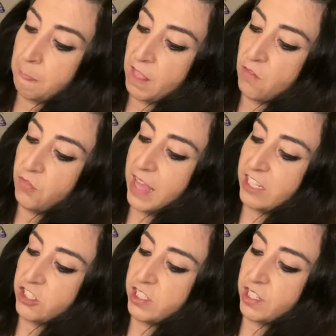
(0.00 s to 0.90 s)

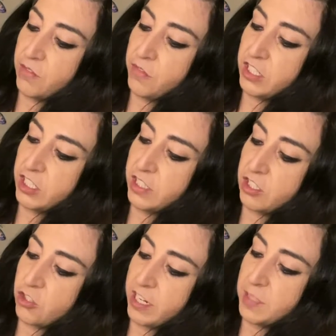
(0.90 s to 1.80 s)
Flashes of visions
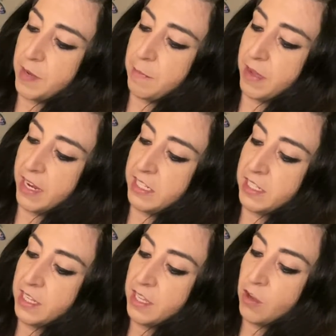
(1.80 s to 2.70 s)
trace my mind.
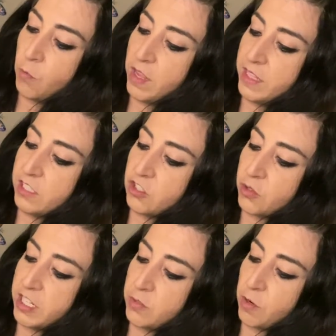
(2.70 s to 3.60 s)
When these
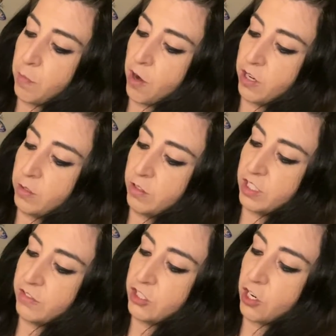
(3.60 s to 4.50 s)
trees were particles
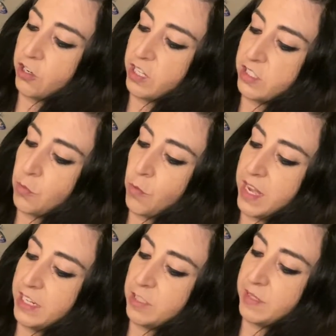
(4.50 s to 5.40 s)
of stardust waiting to be